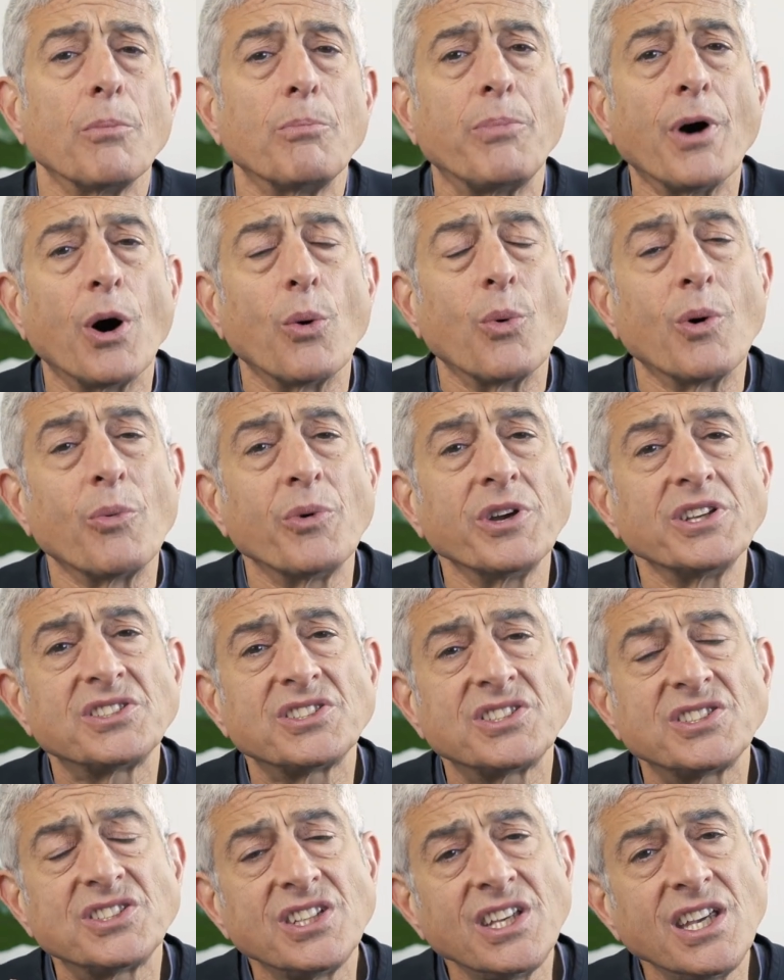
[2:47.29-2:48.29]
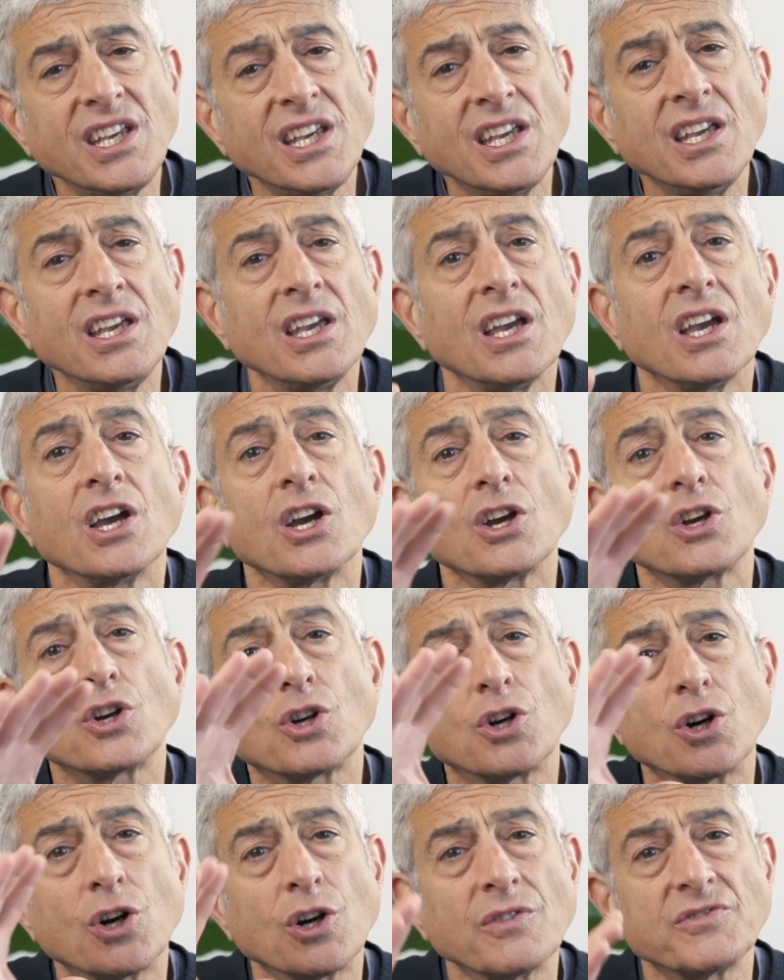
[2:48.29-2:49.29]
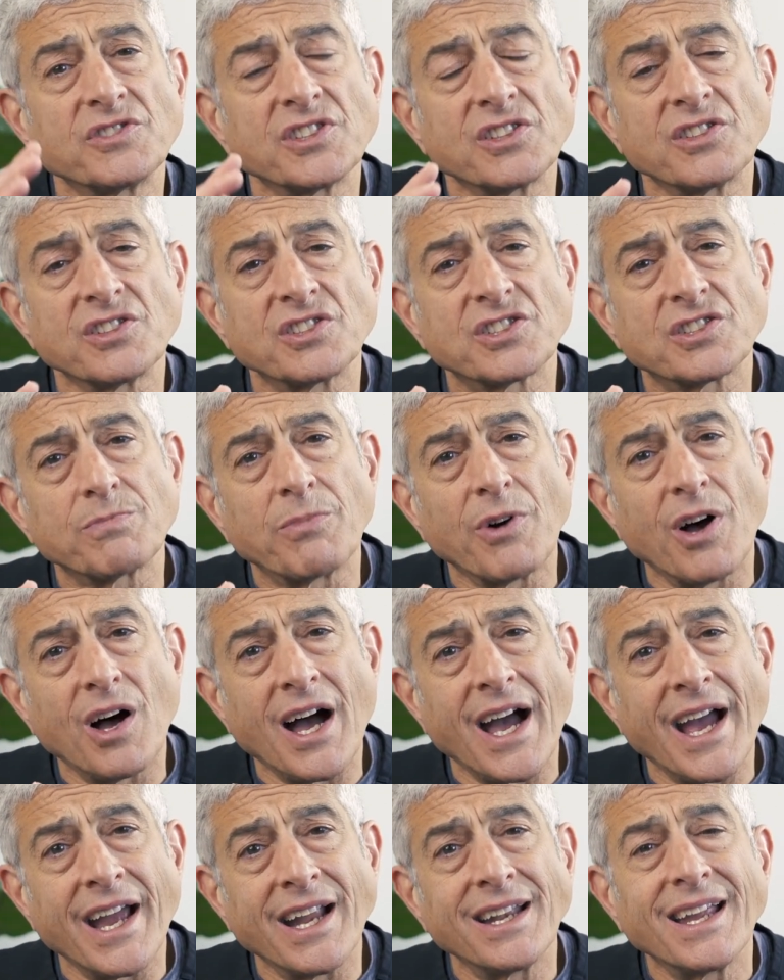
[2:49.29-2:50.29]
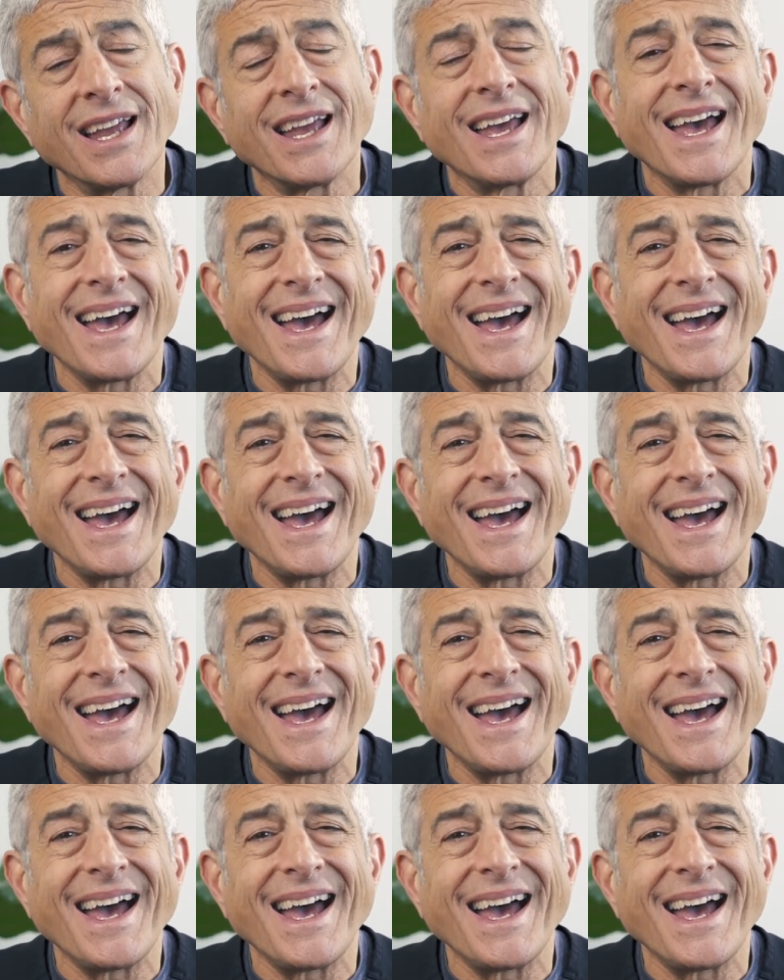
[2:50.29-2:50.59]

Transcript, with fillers: But when we see curves in the spine